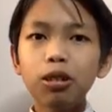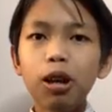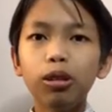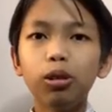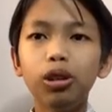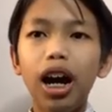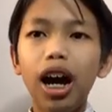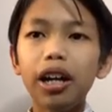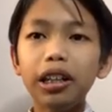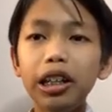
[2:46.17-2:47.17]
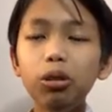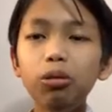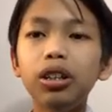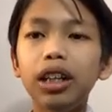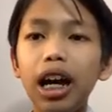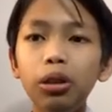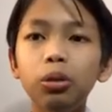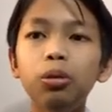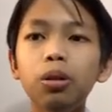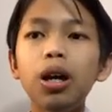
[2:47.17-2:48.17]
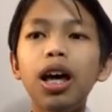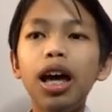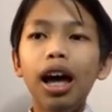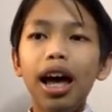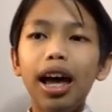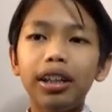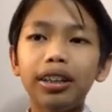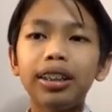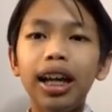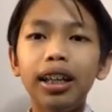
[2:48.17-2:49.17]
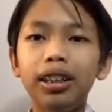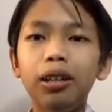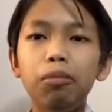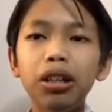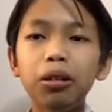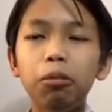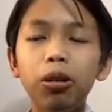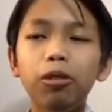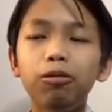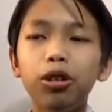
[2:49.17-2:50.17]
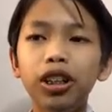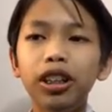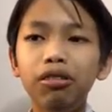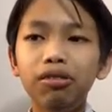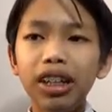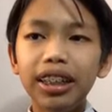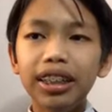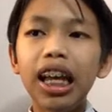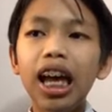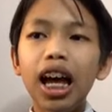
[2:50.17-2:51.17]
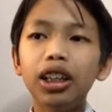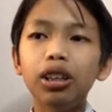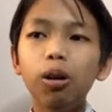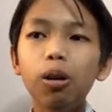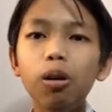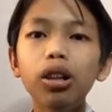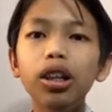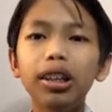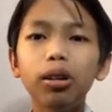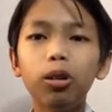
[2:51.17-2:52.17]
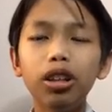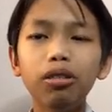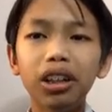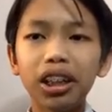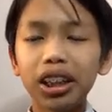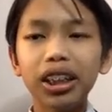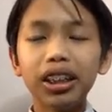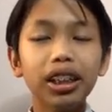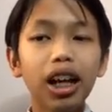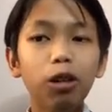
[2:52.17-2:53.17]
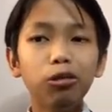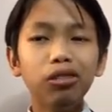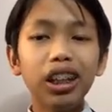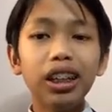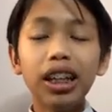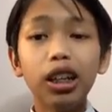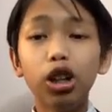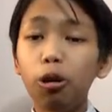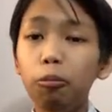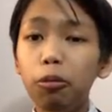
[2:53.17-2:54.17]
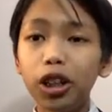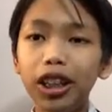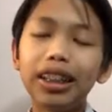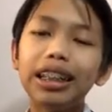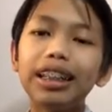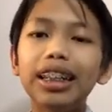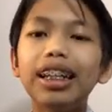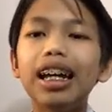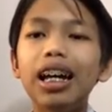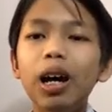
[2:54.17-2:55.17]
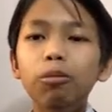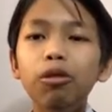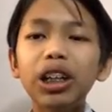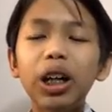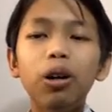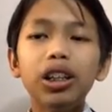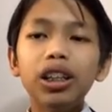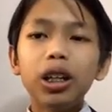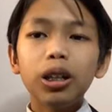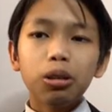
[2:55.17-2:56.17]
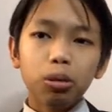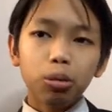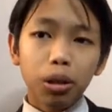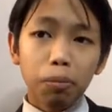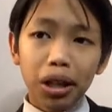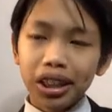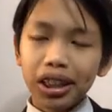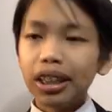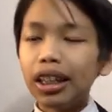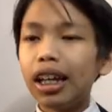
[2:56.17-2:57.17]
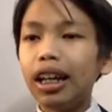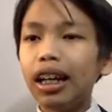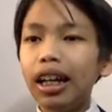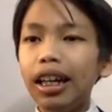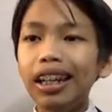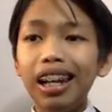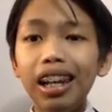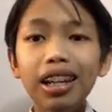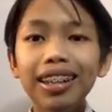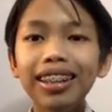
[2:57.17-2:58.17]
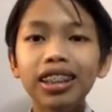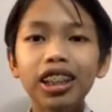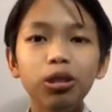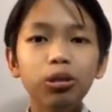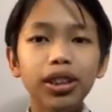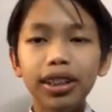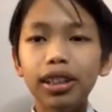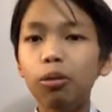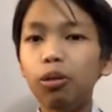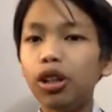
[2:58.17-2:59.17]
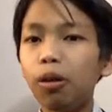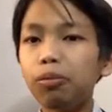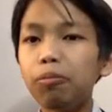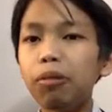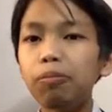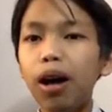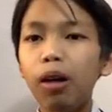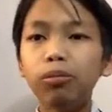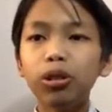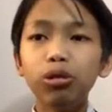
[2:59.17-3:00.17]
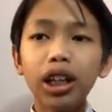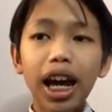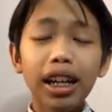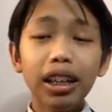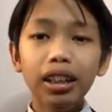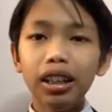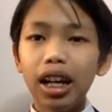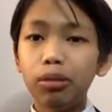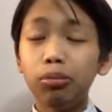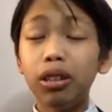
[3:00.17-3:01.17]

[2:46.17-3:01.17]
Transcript: So the Arduino Nano acts as a motherboard for the device, as all the coding functions are within the component. Moving on to the buzzer. It alerts the user when optimum arm swing angle has been